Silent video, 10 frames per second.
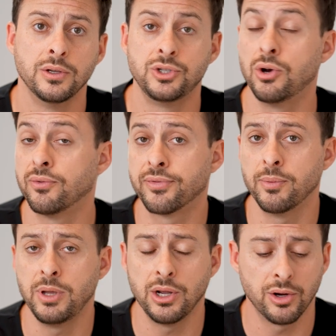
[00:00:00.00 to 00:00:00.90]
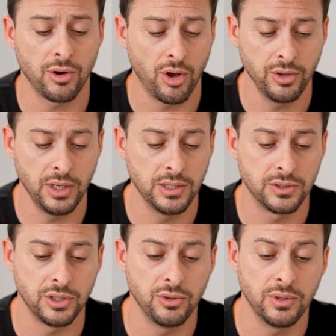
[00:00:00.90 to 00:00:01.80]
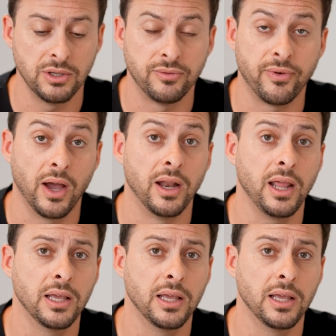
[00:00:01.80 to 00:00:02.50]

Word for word: So from here, all you need to do is find